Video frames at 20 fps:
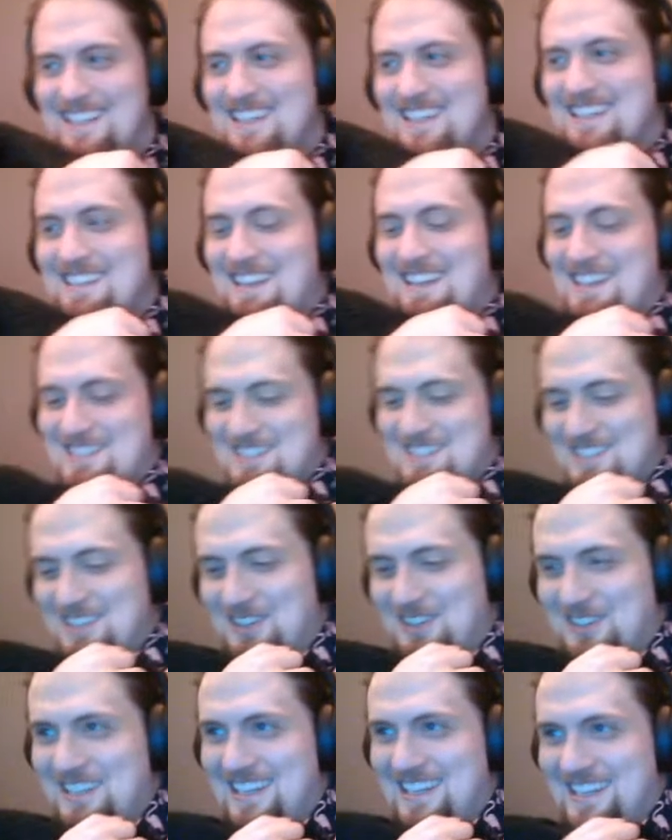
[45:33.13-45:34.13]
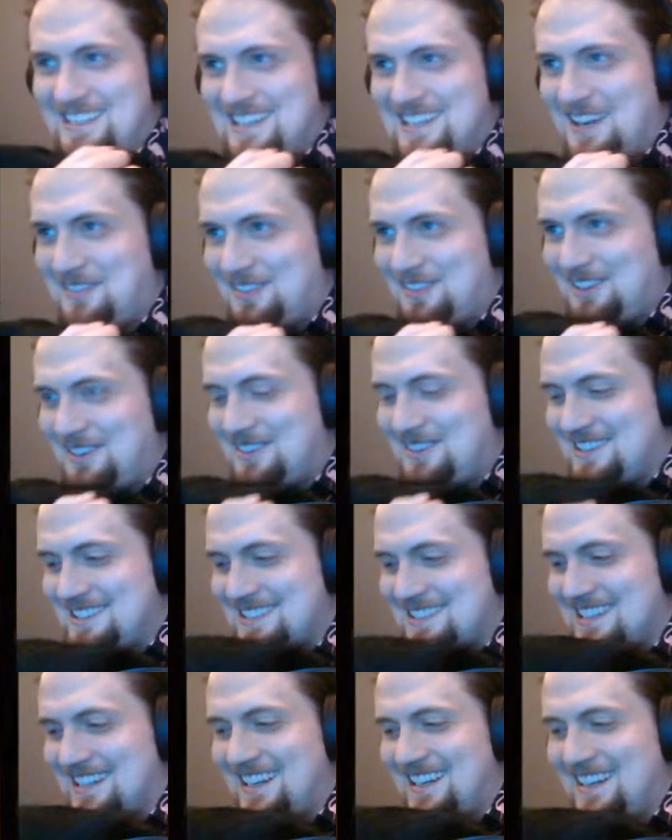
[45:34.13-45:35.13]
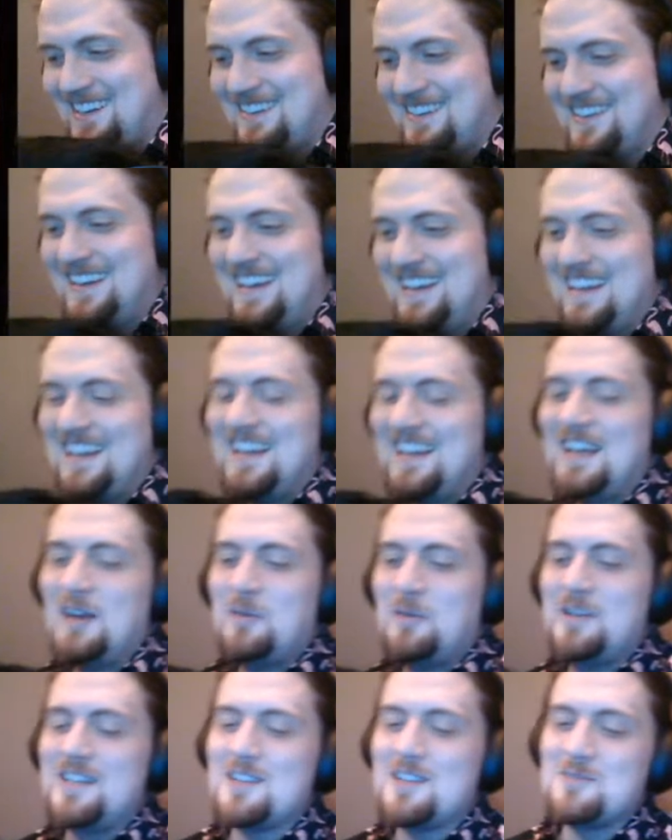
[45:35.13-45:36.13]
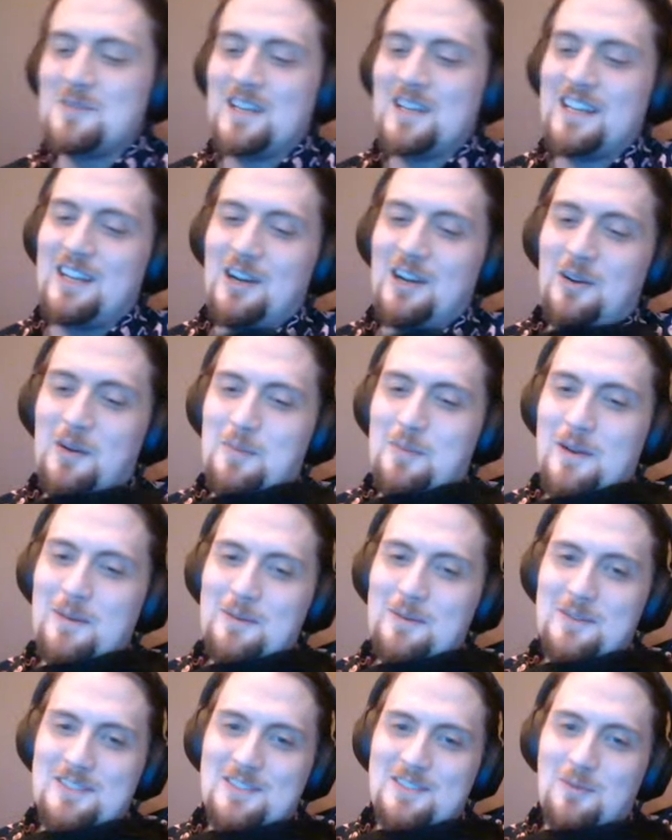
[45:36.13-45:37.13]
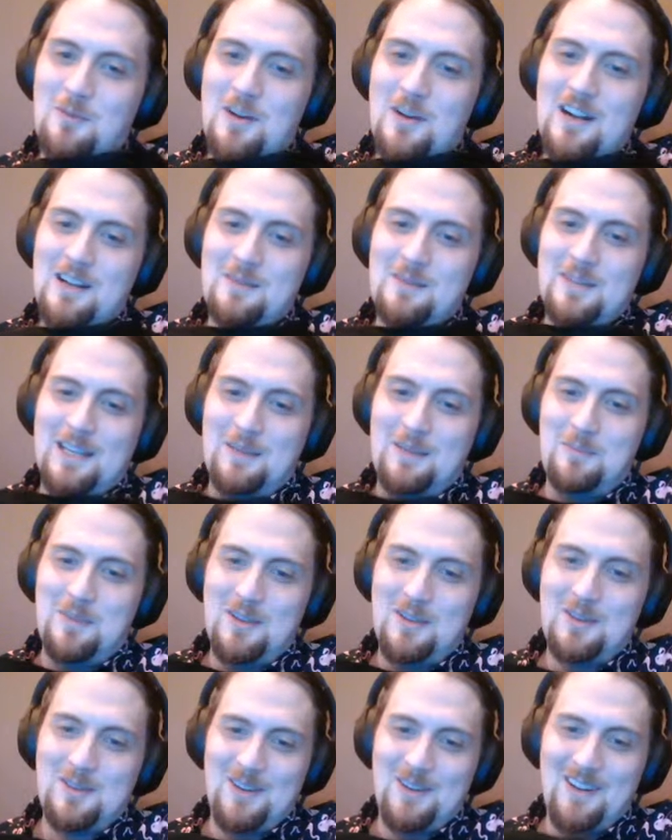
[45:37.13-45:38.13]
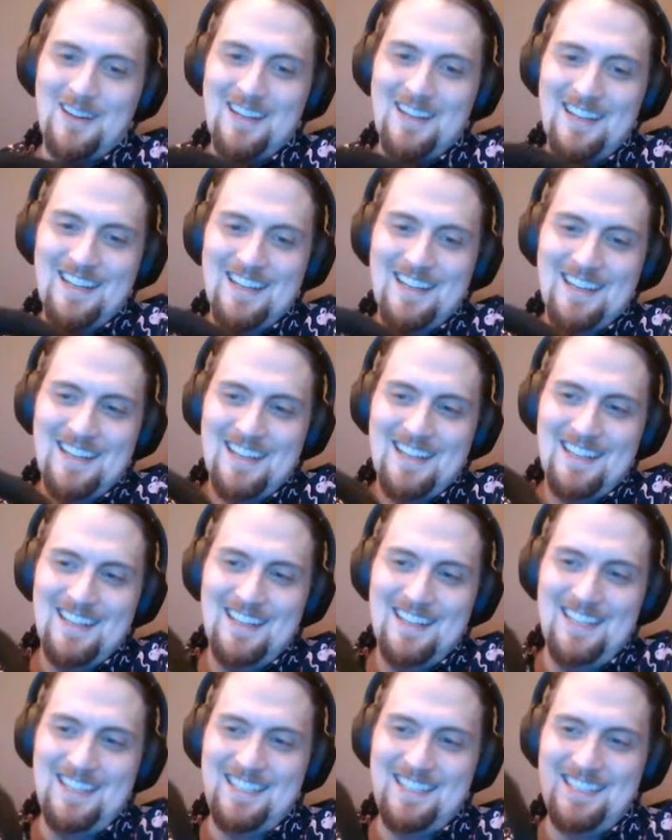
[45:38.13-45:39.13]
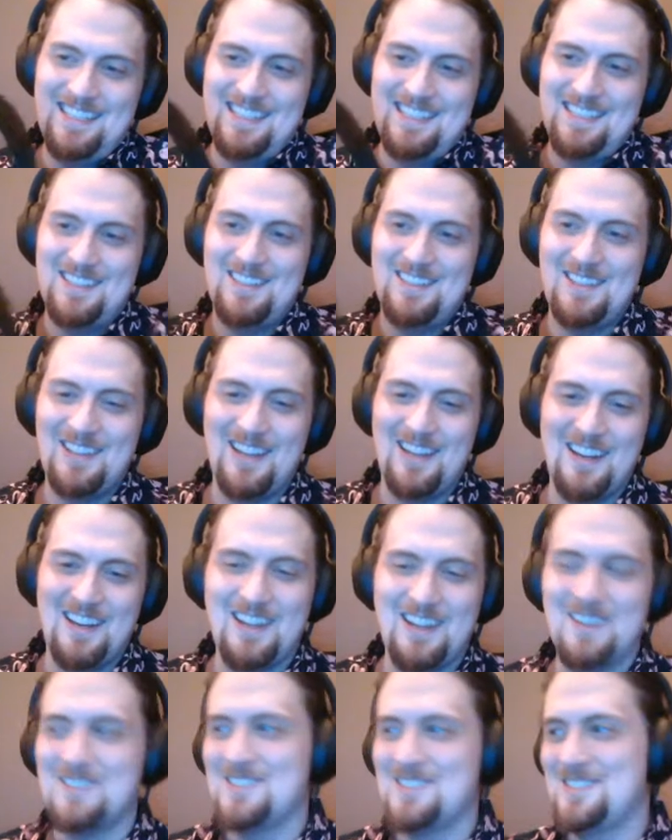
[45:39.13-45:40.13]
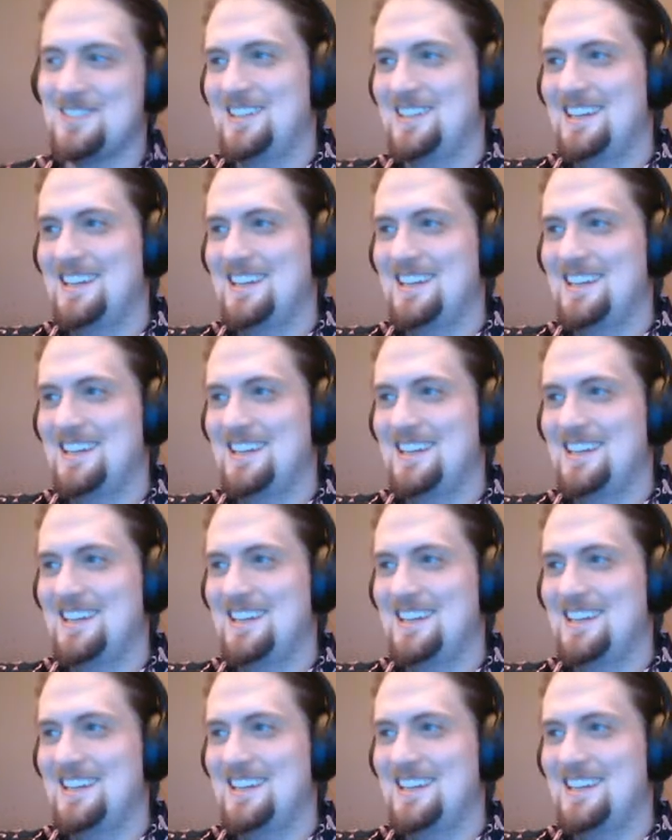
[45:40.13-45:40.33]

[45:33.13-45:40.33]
Yes, no, he definitely wants to go. Well, he doesn't want to go. He probably wants to walk on my computer. Oh, there he goes.